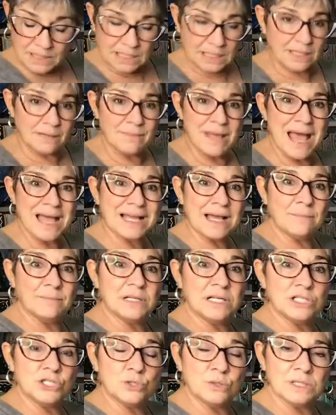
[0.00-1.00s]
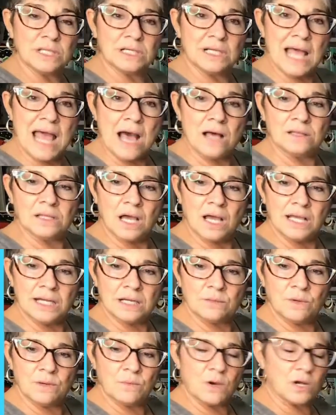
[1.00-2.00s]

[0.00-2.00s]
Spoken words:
going to come back. I'm going to do a little outlining. We